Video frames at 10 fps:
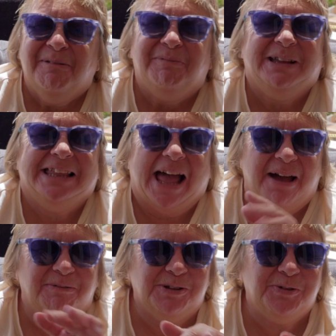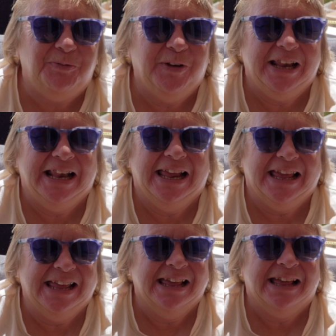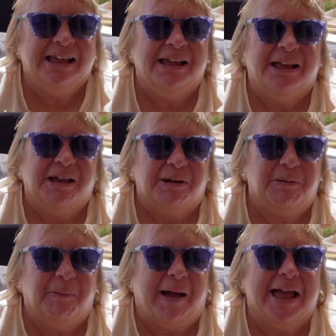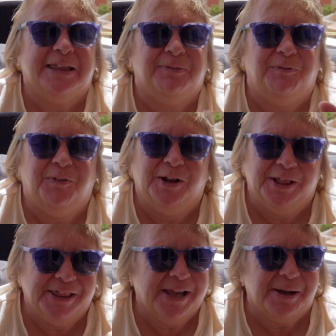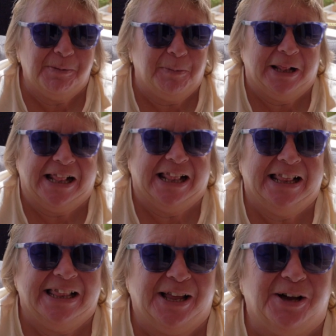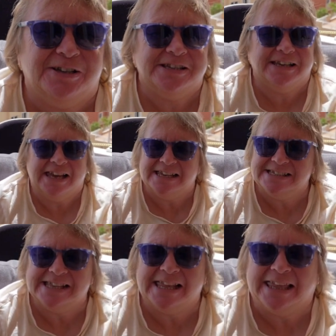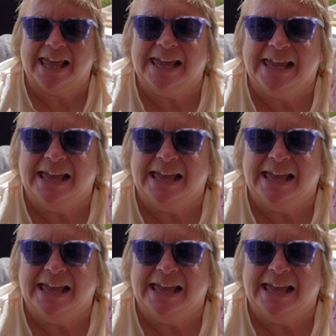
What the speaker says: But I was feeling quite vulnerable yesterday.